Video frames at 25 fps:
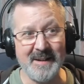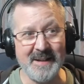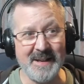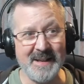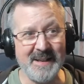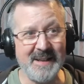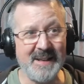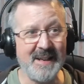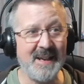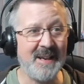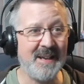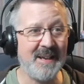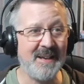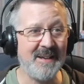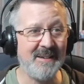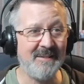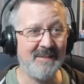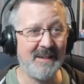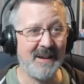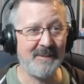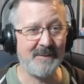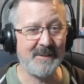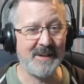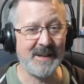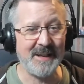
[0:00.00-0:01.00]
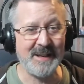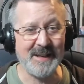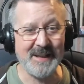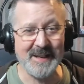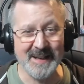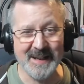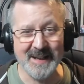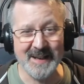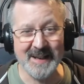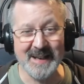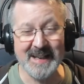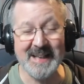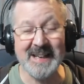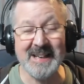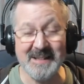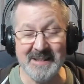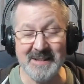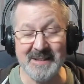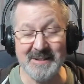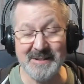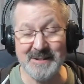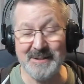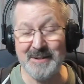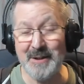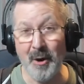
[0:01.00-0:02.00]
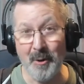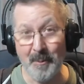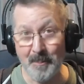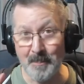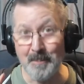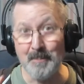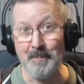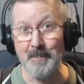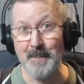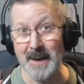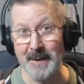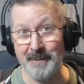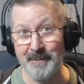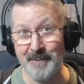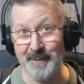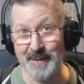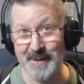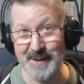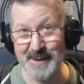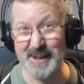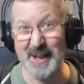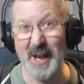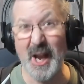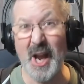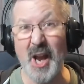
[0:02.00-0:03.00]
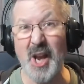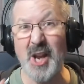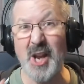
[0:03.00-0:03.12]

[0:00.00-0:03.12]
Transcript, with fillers: year after year, not months,